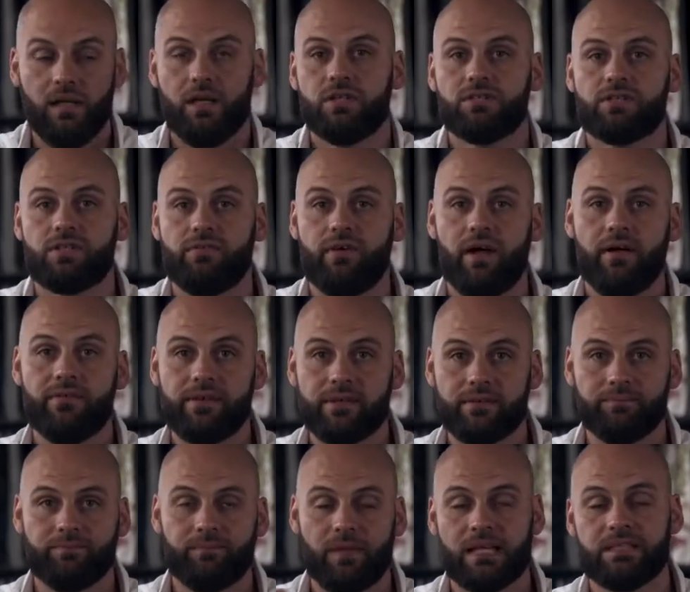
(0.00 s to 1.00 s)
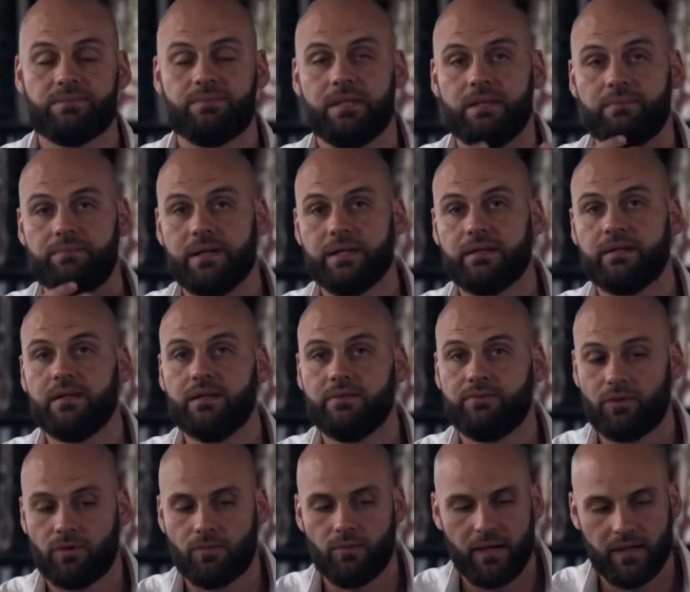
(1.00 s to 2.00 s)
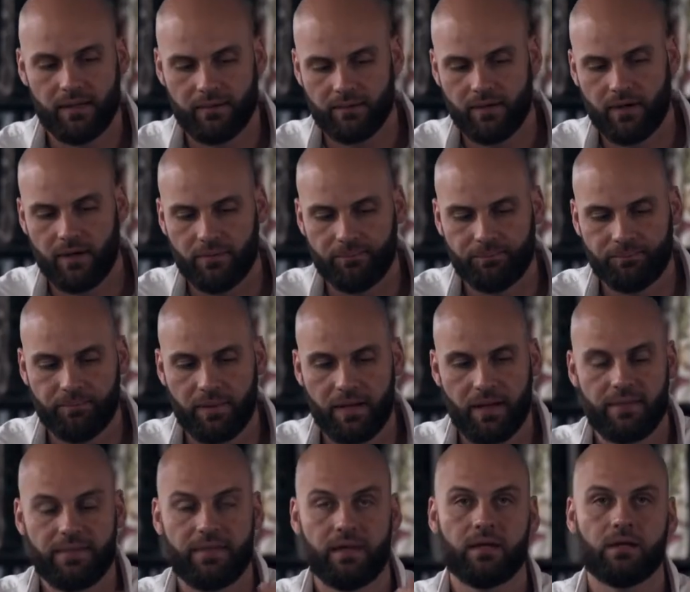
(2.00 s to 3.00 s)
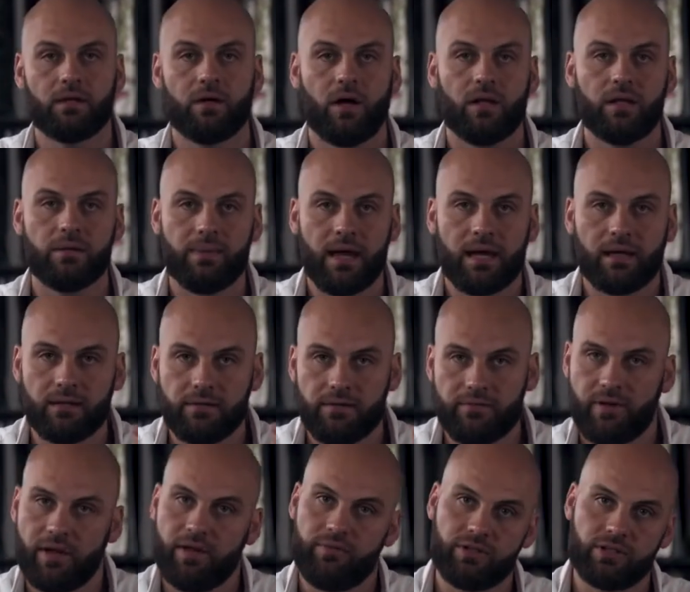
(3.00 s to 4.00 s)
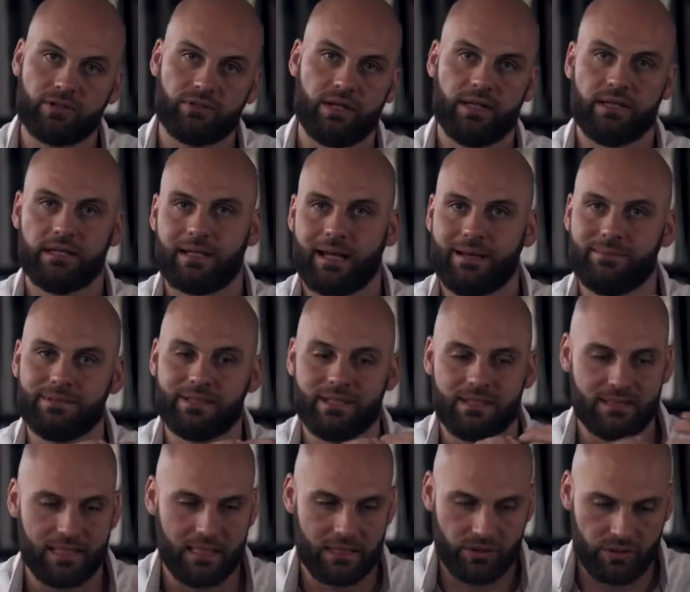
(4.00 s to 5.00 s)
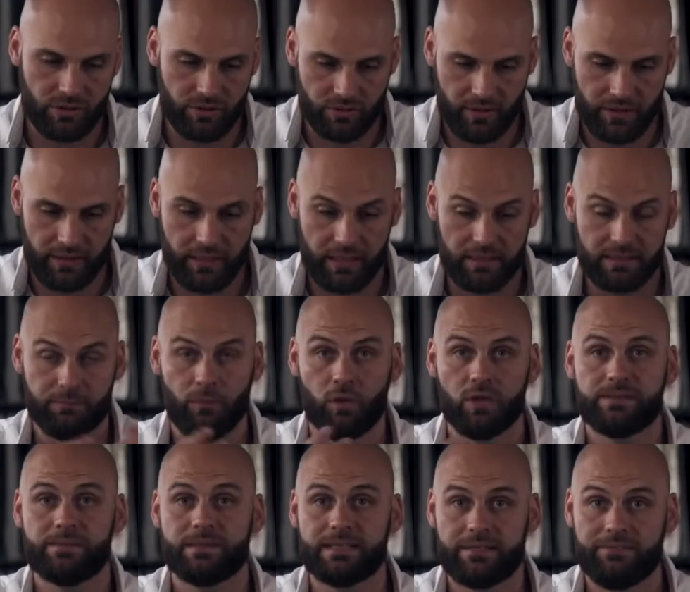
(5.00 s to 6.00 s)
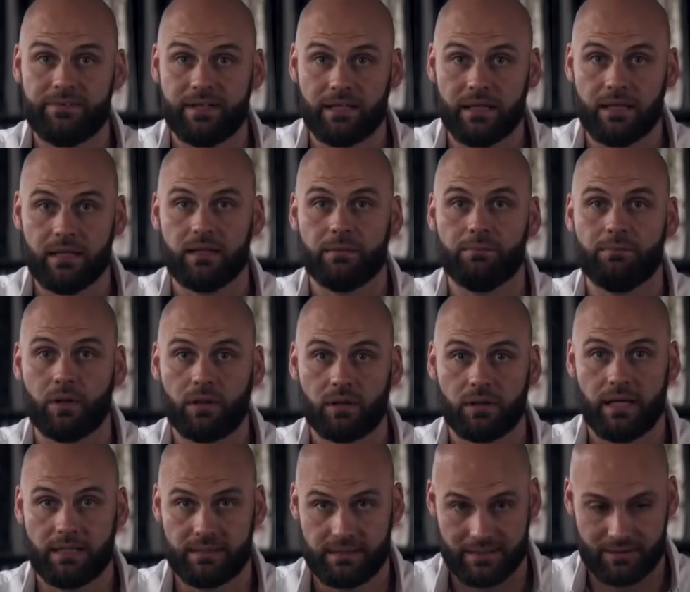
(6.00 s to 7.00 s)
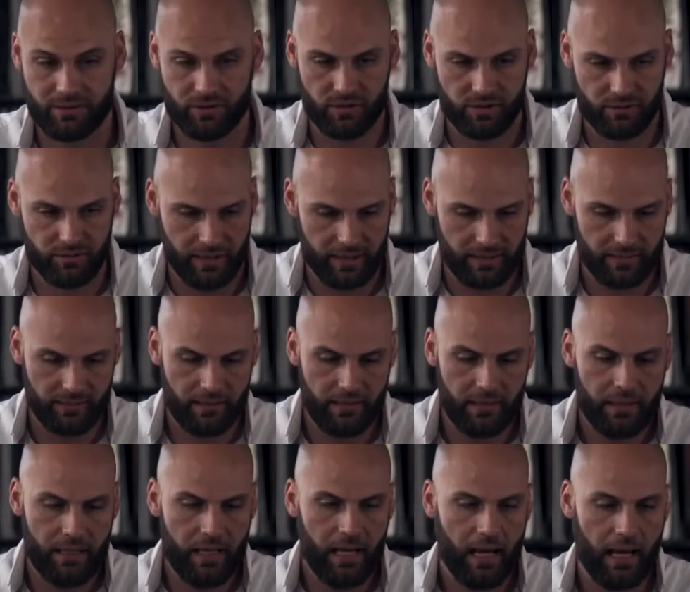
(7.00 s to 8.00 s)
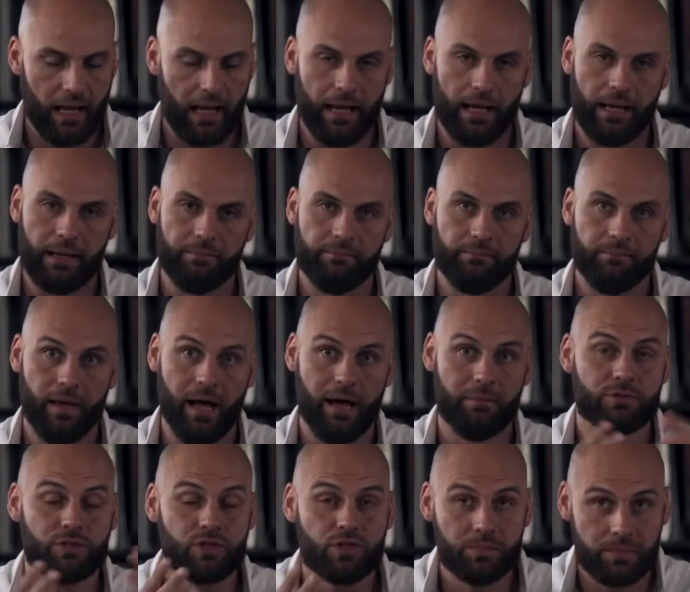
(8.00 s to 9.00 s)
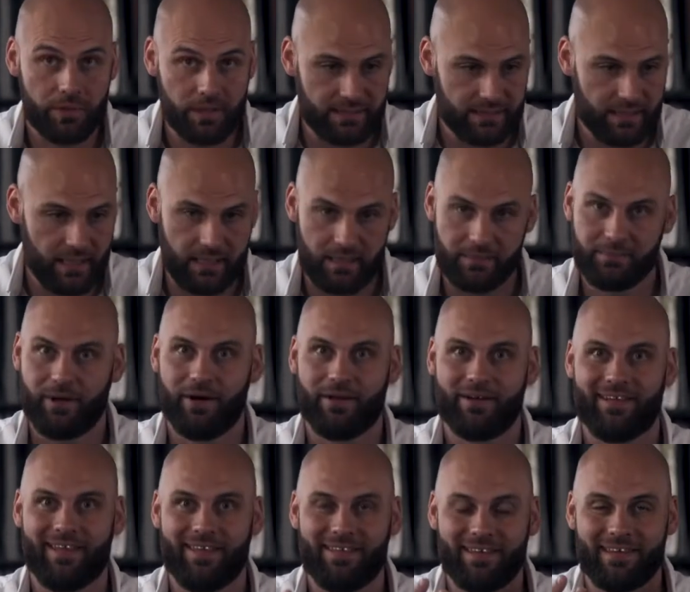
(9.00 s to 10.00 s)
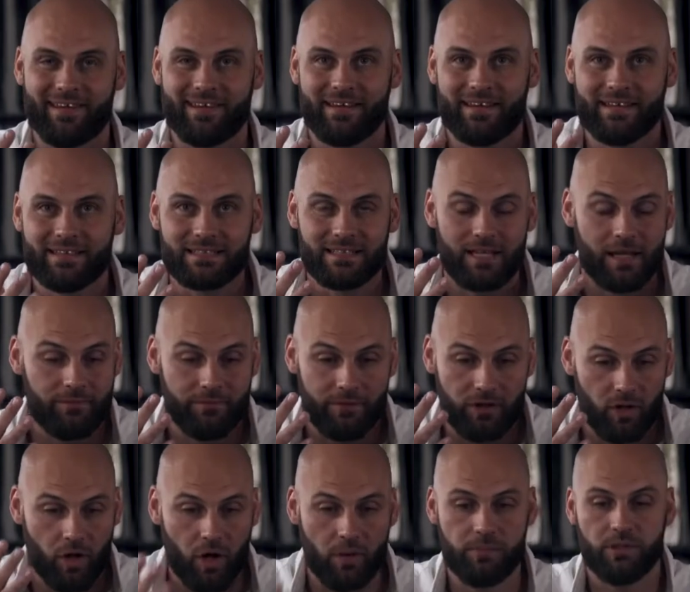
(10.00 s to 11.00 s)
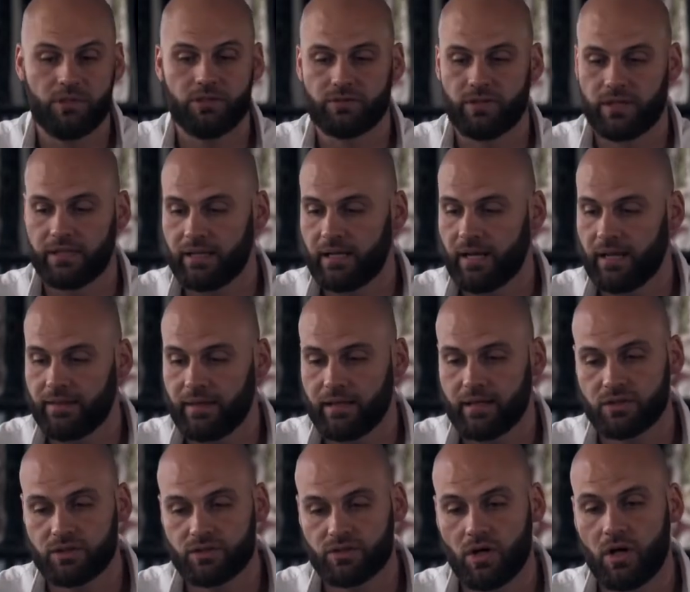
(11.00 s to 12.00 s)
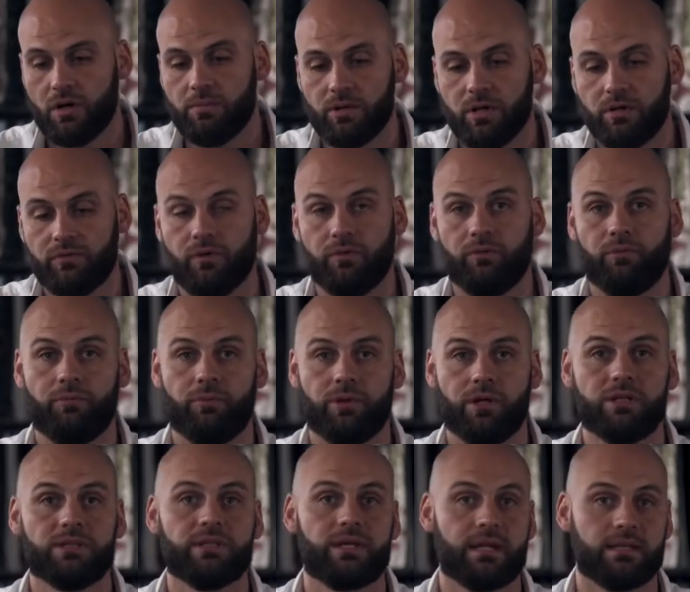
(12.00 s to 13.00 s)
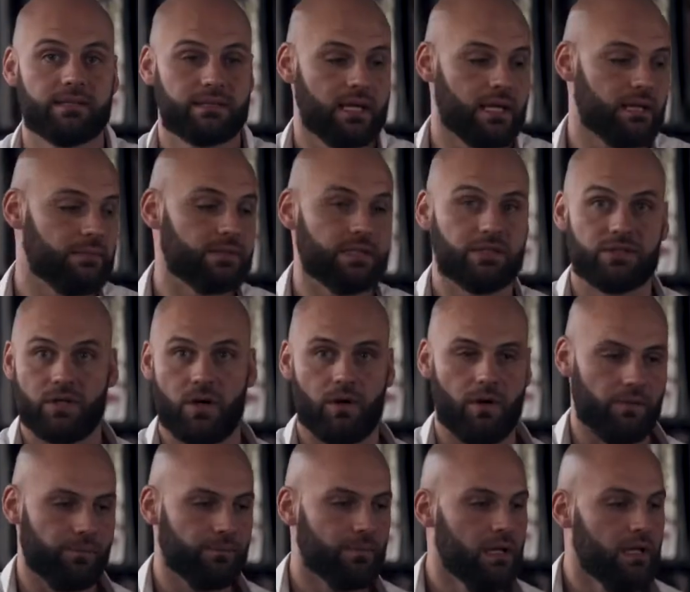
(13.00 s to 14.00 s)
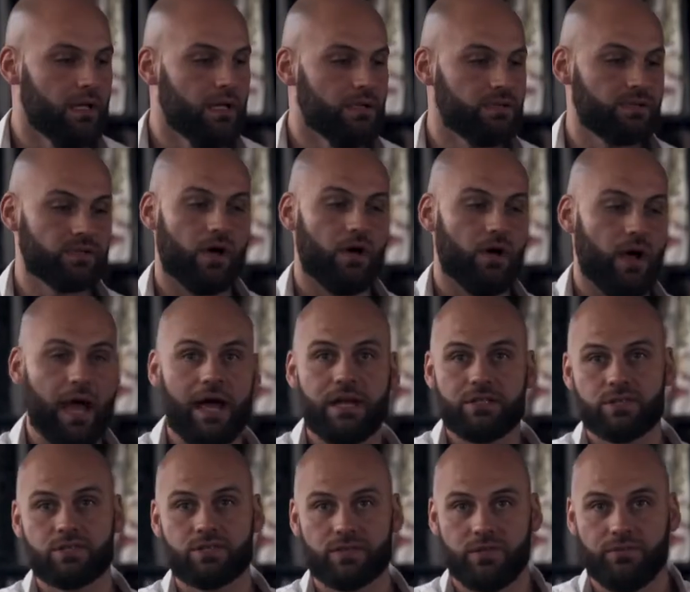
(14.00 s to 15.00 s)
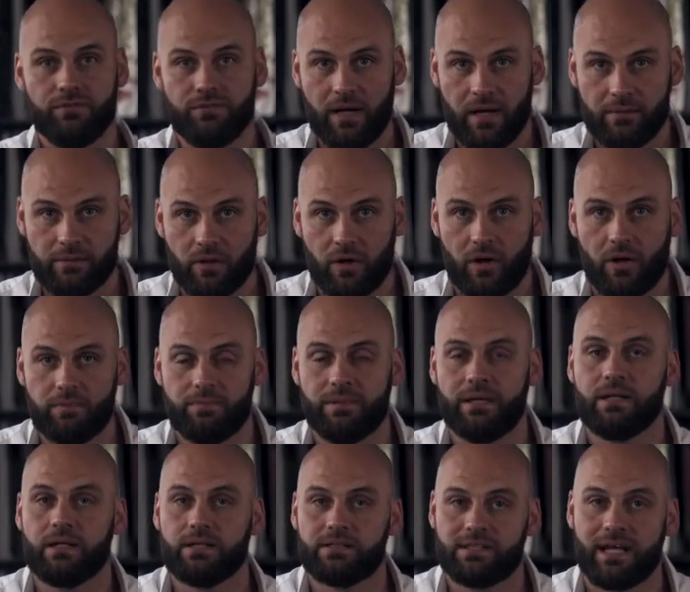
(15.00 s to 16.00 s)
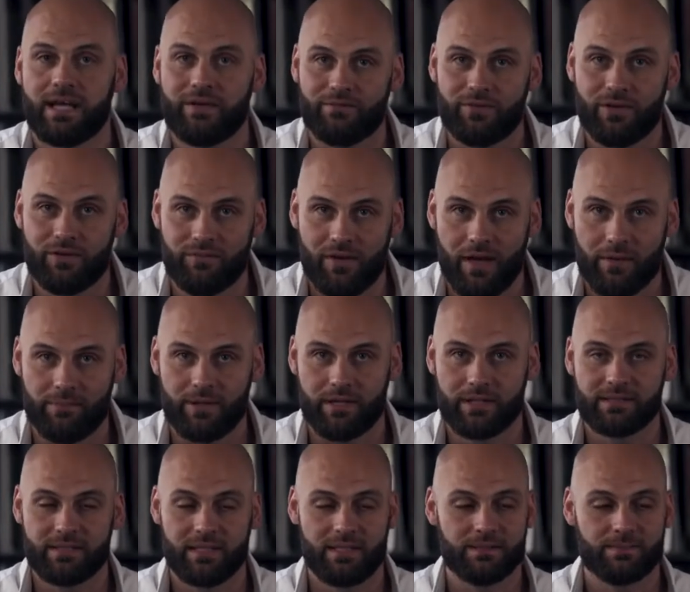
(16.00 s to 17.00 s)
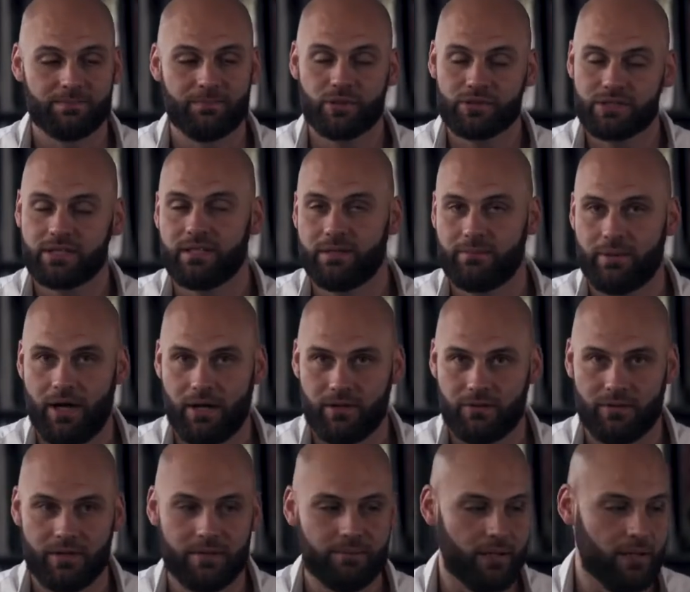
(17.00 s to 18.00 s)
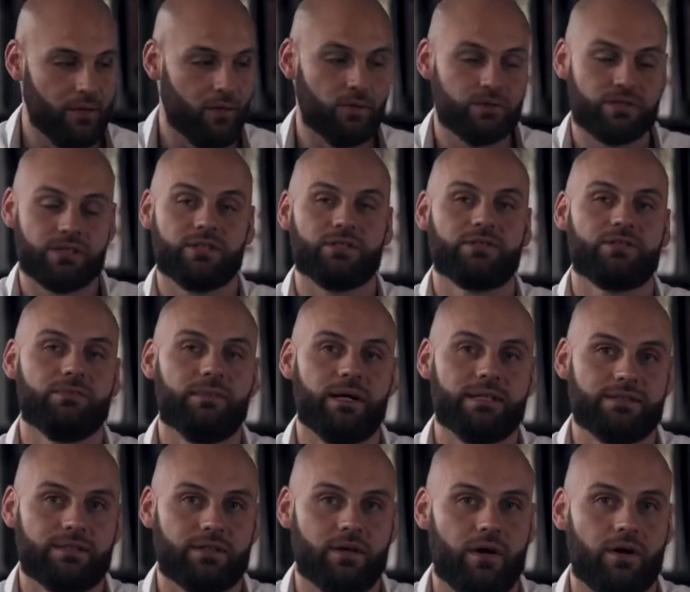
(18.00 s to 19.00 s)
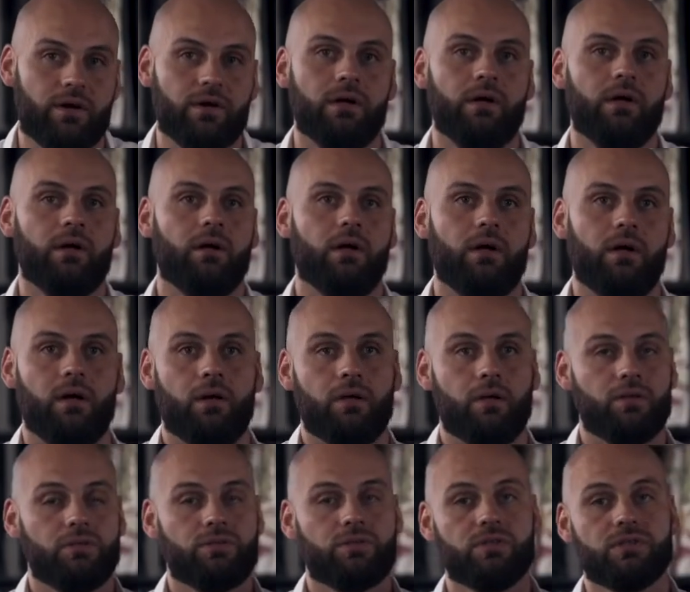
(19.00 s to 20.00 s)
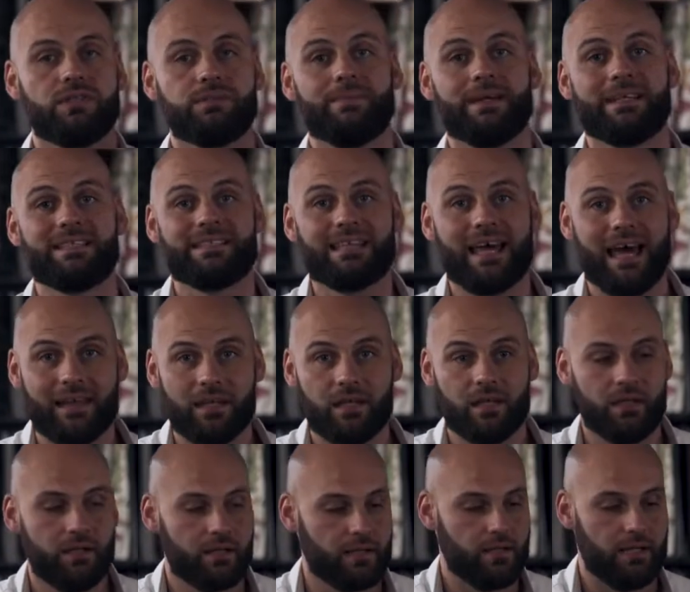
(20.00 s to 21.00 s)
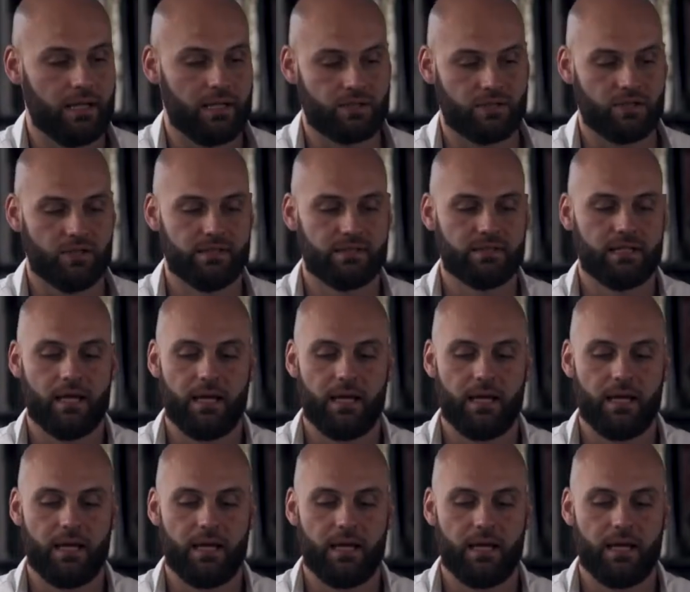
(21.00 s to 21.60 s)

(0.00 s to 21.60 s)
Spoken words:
So velvet has been a big deal for a while now, but I think on the back of the velvet trend comes the texture trend, and more specifically the boucle texture trend. I'm super excited about it. I think it is a phenomenal trend, and I think it's so beautiful for putting together schemes and so on. So as usual, Fiberguard, being our stain-free fabrics, is pushing the boundary by launching 2 months ago 2 spectacular collections,